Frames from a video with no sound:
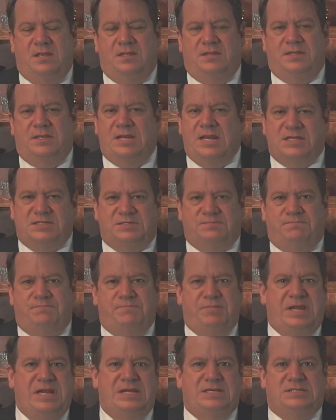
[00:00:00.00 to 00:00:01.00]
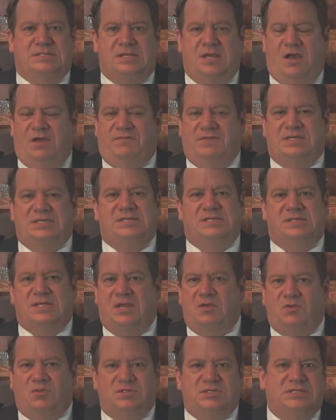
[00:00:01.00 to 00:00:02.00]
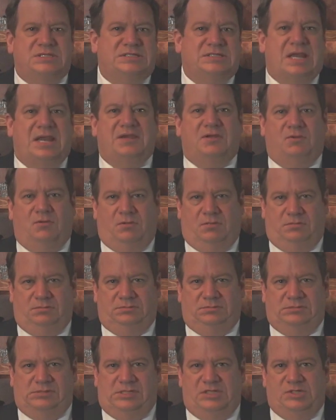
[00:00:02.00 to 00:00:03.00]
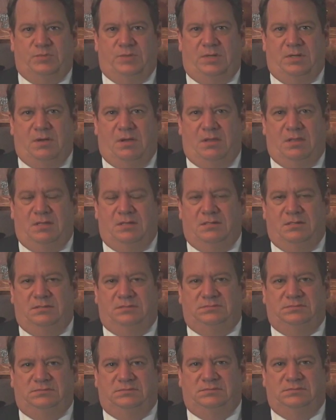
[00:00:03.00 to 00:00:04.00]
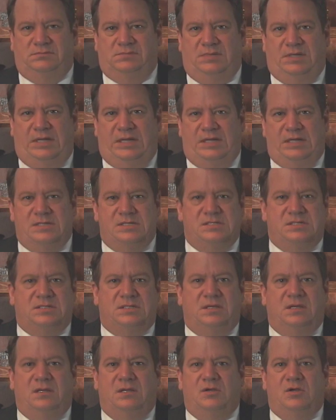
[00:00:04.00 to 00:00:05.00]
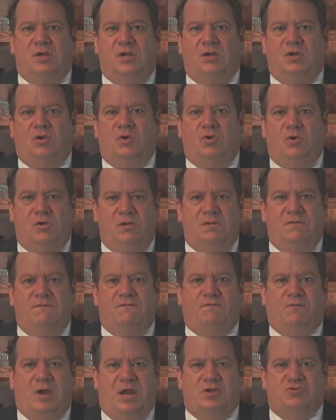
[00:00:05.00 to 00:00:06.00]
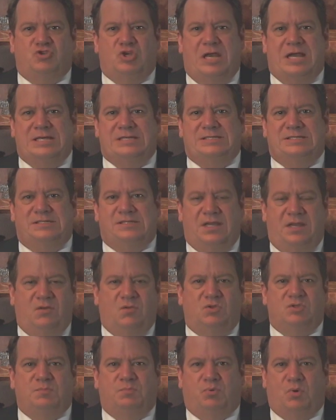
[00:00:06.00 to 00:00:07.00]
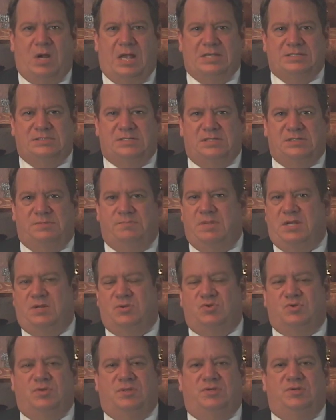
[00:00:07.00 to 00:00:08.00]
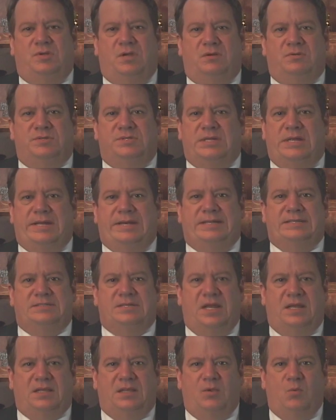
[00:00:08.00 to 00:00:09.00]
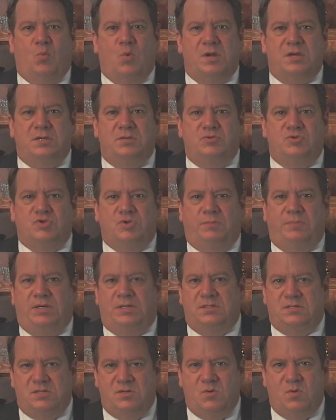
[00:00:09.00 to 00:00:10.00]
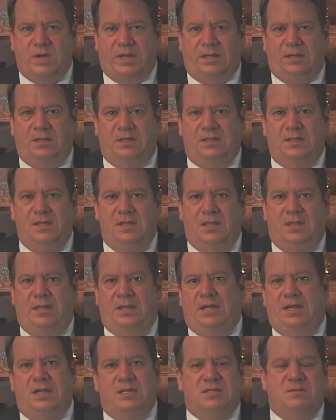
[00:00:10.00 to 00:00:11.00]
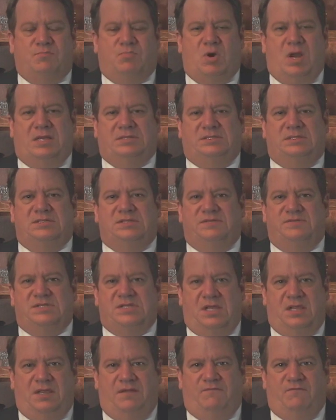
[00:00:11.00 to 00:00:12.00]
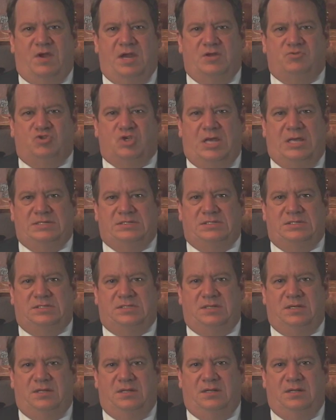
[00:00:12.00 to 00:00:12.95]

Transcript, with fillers: The next piece of the sales cycle, as we call it, is good franchise sales process, making sure that you understand exactly what you should be doing in the process of selling franchises.